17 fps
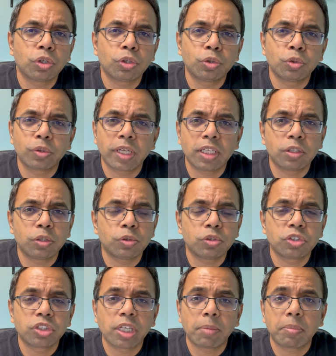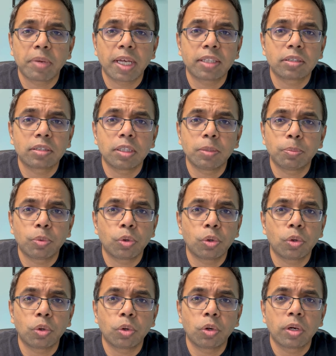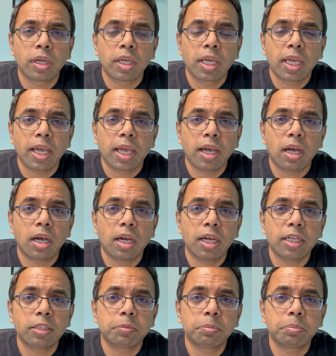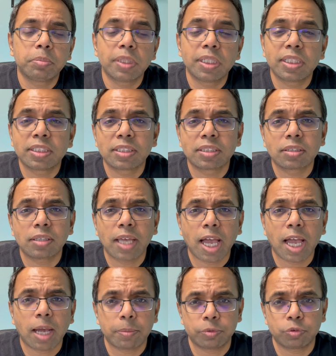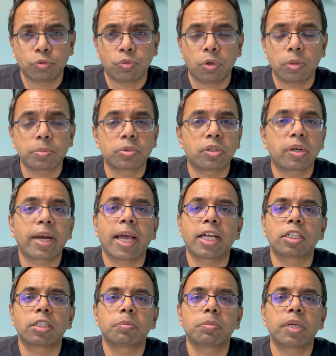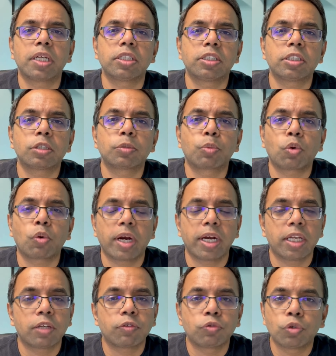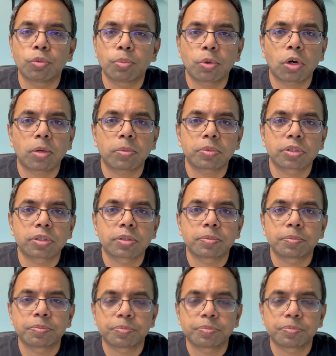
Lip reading: you can use Gemini 3 Pro and build apps from scratch by just providing few prompts. You